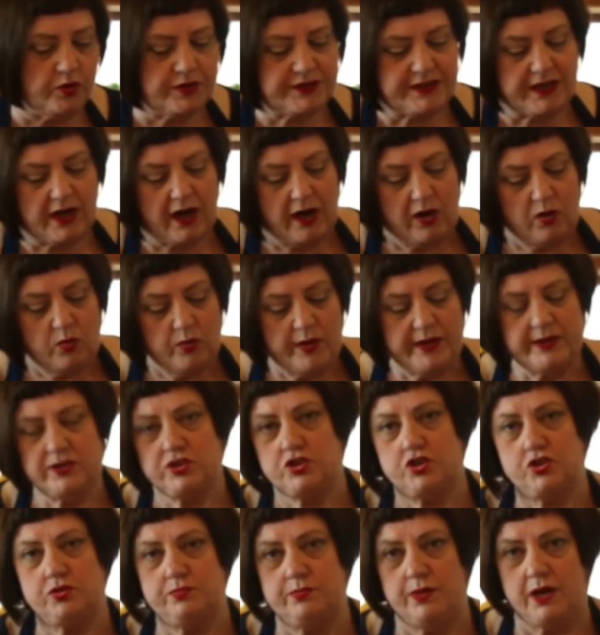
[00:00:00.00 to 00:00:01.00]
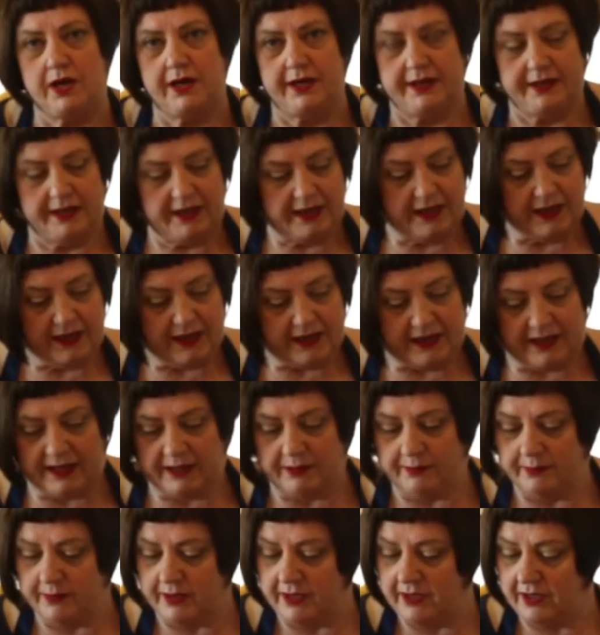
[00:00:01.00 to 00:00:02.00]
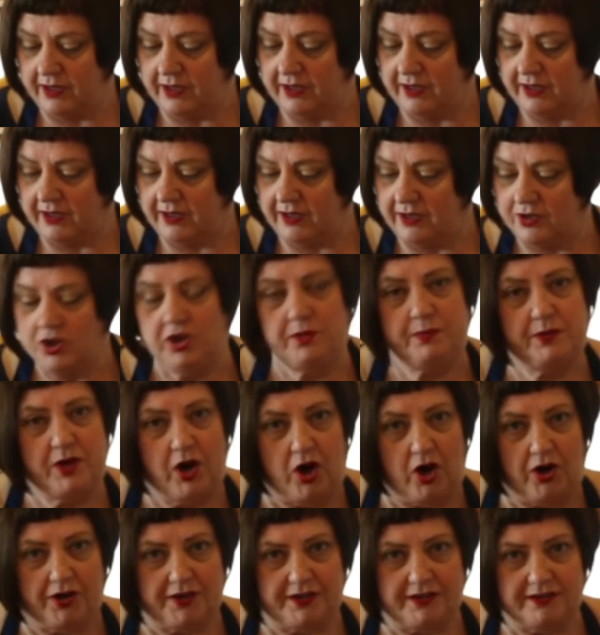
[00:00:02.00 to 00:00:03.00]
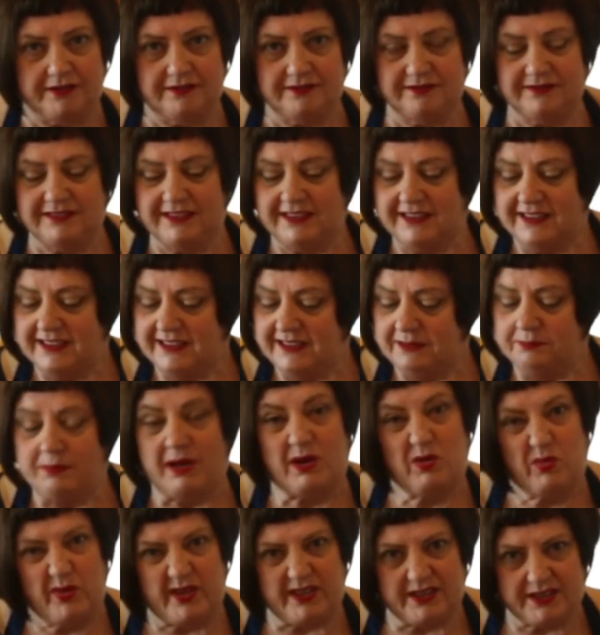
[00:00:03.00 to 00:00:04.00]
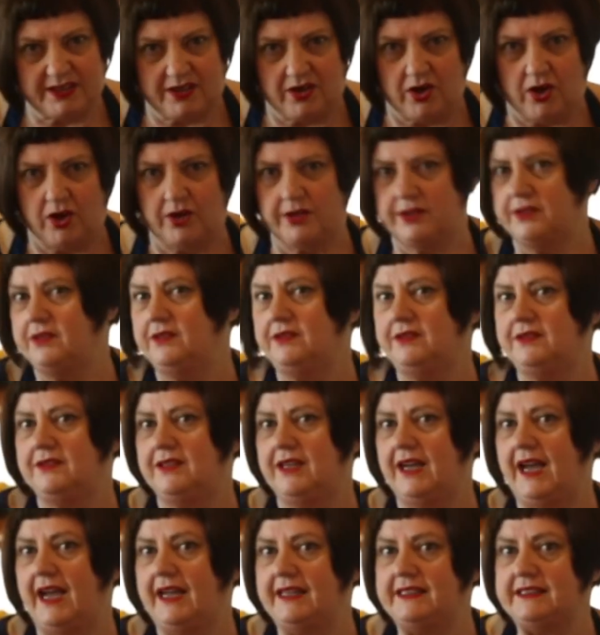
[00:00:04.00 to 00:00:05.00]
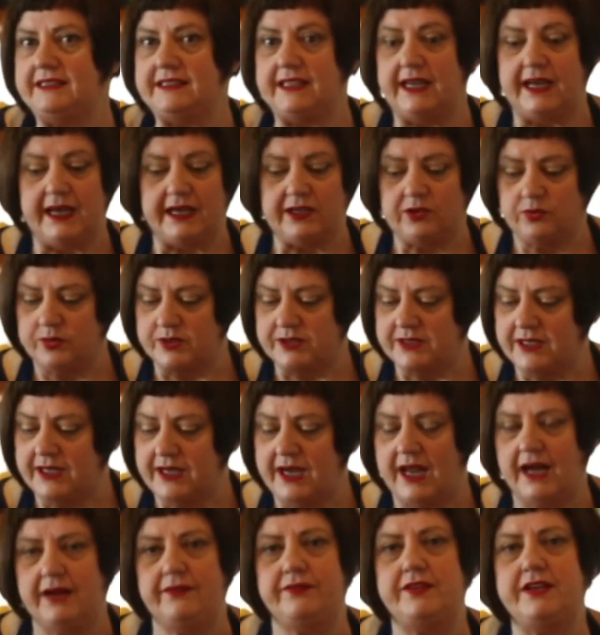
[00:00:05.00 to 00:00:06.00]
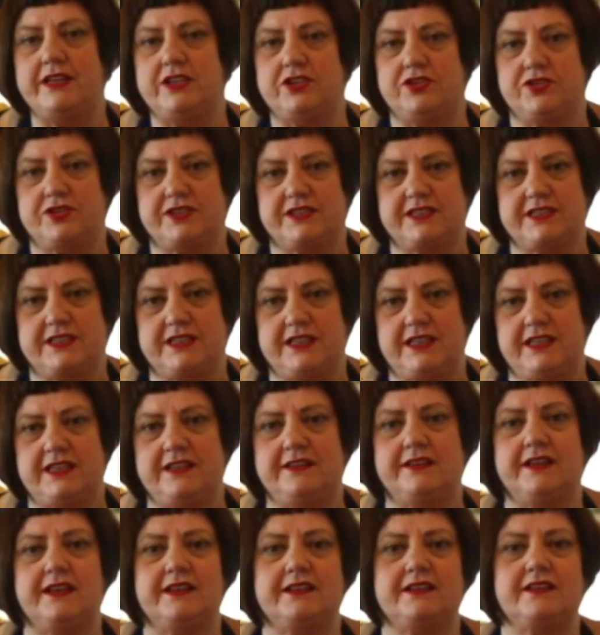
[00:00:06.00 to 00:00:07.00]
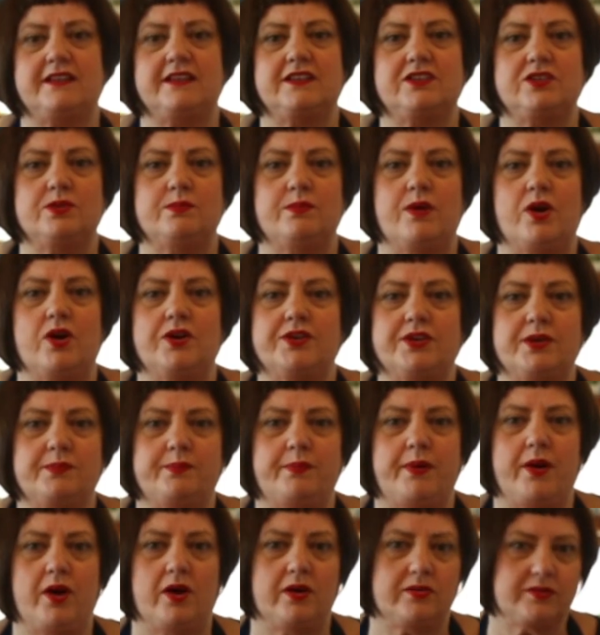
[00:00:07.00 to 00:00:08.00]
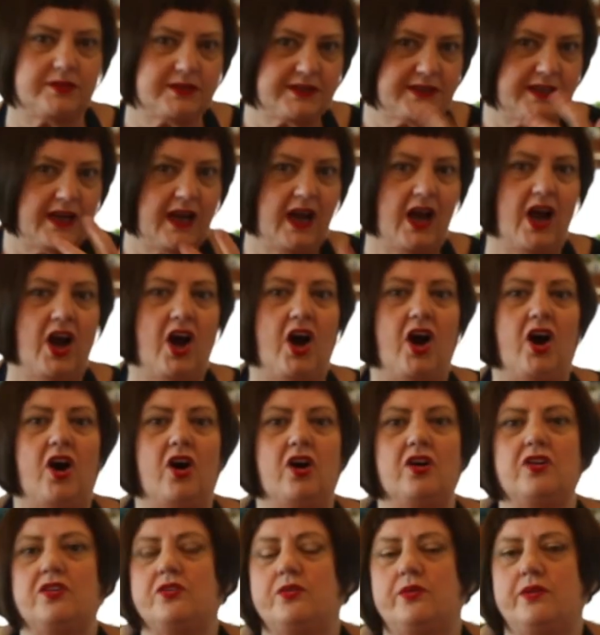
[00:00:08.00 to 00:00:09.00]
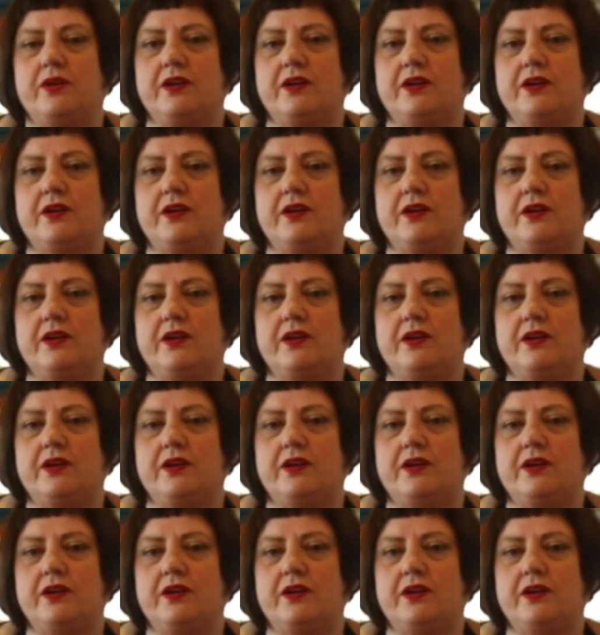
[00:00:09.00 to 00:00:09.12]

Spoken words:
So I went to my herb garden, my winter garden, and it was lovely to see that the tomato plants are